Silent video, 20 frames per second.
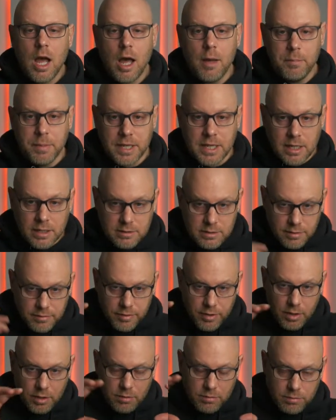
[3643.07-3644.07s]
because of
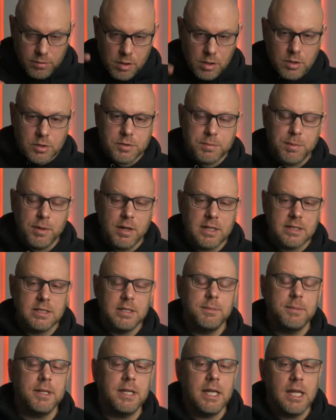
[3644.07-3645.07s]
their close
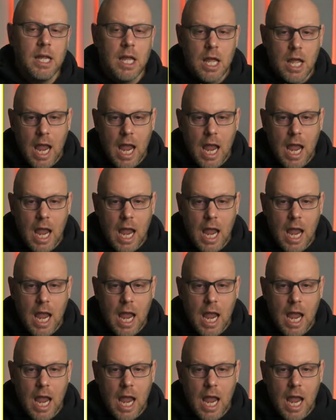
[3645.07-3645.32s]
proximity,